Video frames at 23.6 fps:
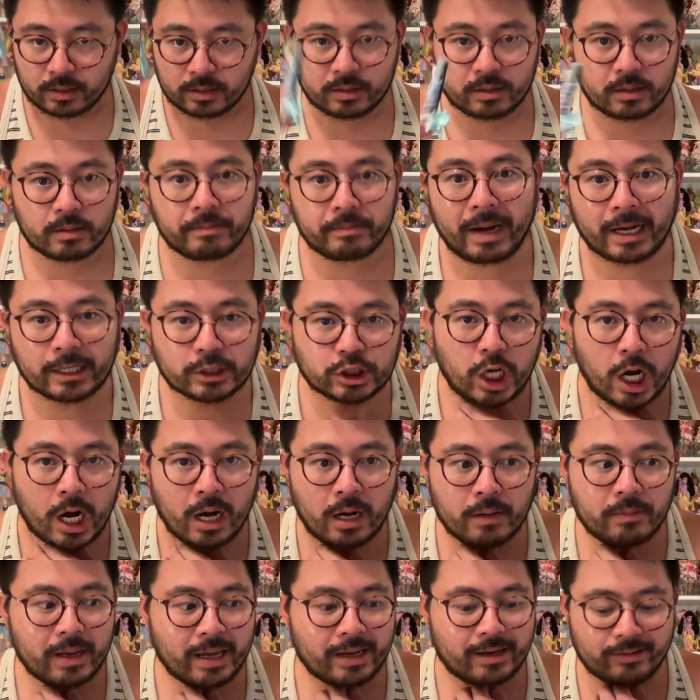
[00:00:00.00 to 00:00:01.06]
my
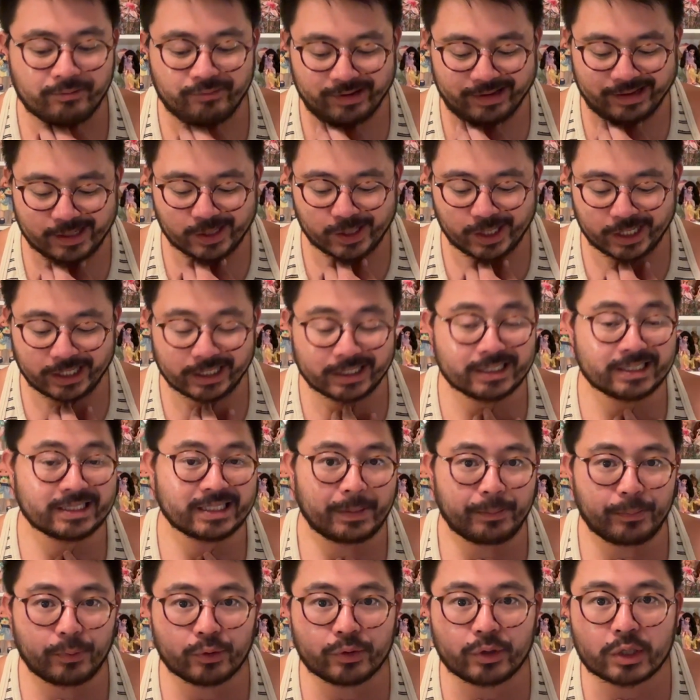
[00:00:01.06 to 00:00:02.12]
job, and we can try to
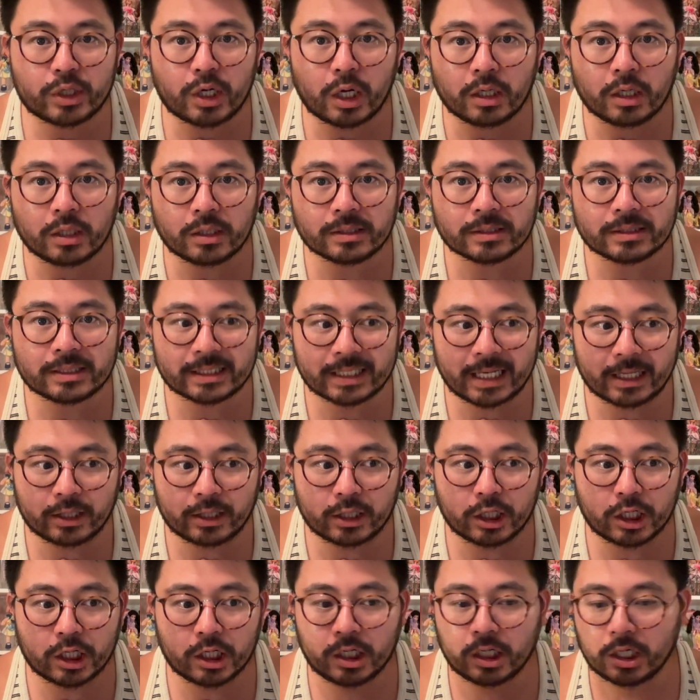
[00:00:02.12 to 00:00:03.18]
assemble the doll
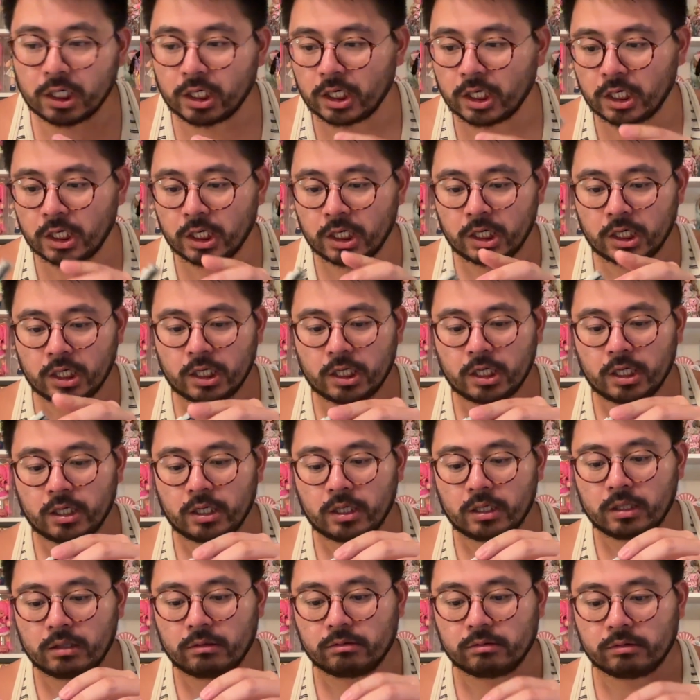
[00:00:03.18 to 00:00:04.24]
together.
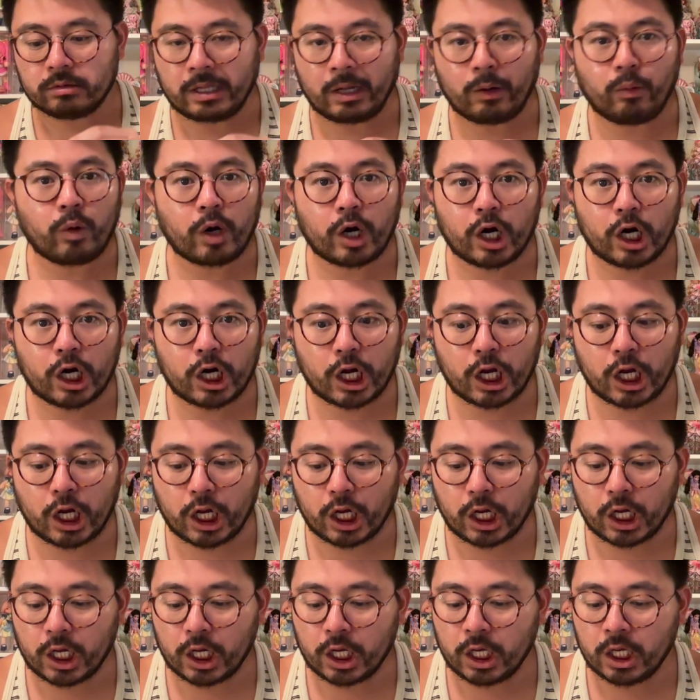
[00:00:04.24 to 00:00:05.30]
Will that work?
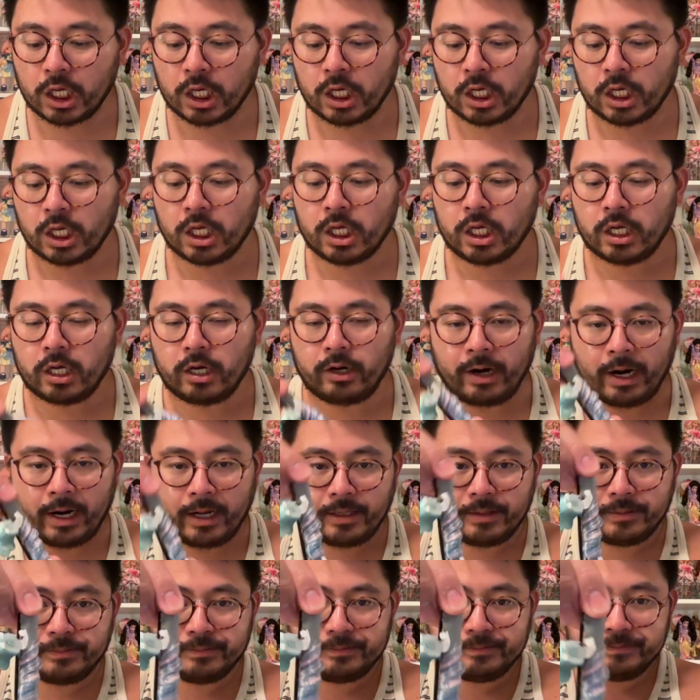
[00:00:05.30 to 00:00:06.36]
All right.
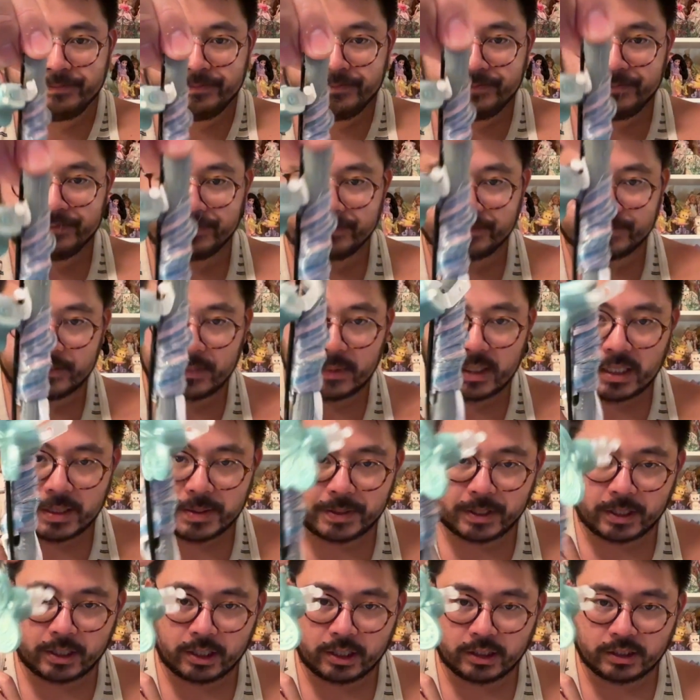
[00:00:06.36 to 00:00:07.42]

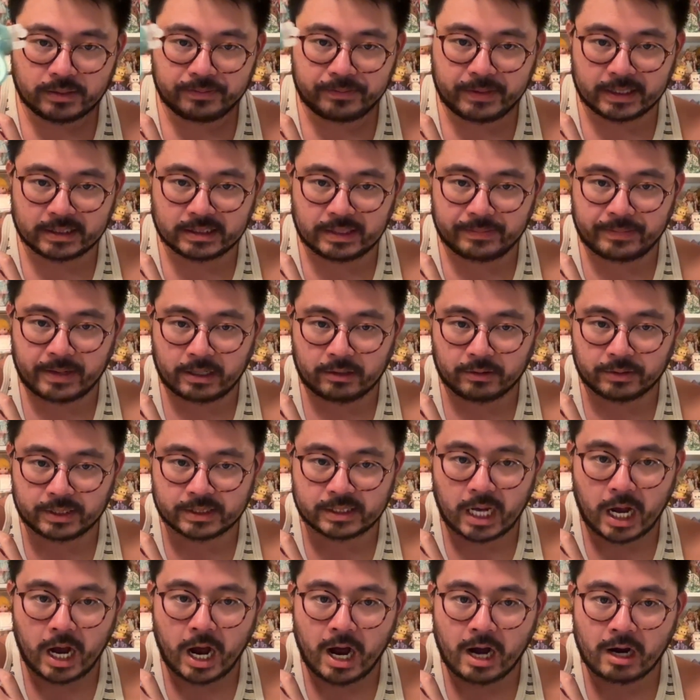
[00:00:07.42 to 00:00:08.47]
First, pixie petal. This
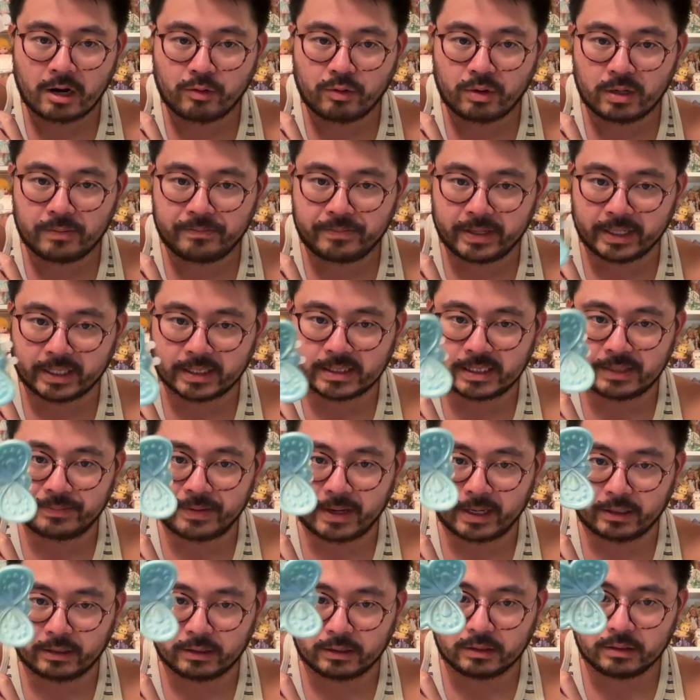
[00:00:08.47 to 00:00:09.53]
aqua pixie
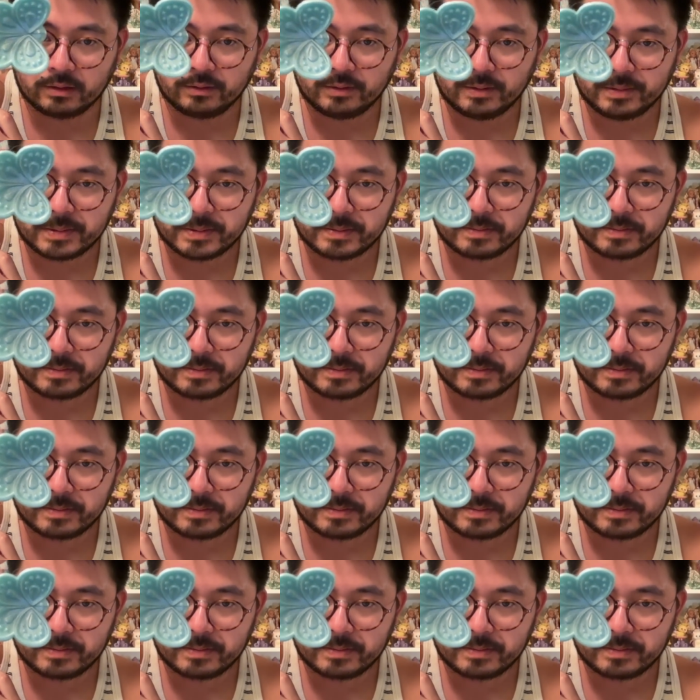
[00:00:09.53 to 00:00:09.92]
petal.